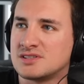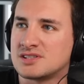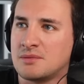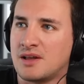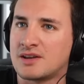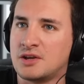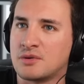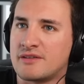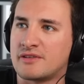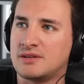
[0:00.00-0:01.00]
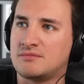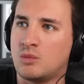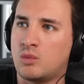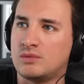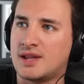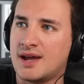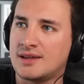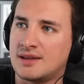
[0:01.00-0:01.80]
It seemed oh, like a new one every day.